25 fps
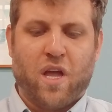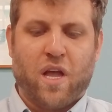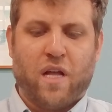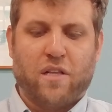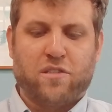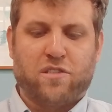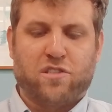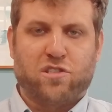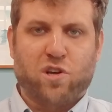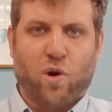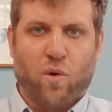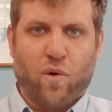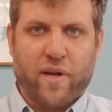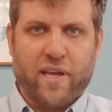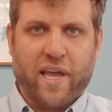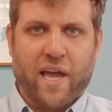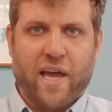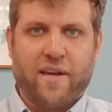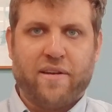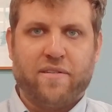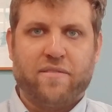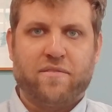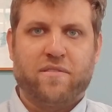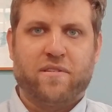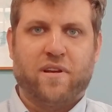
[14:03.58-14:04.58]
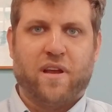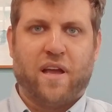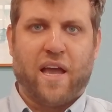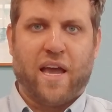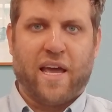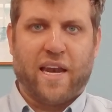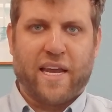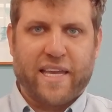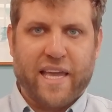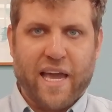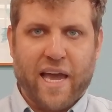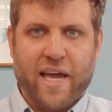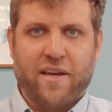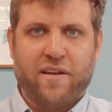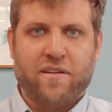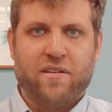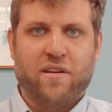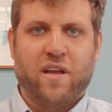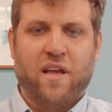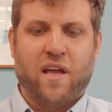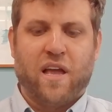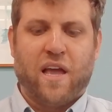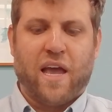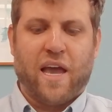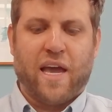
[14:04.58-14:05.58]
And so again, and again,
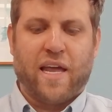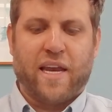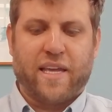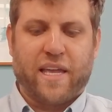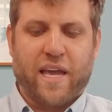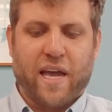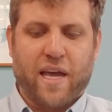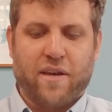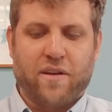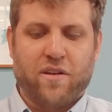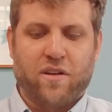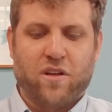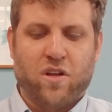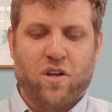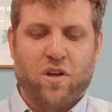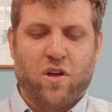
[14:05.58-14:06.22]
and again,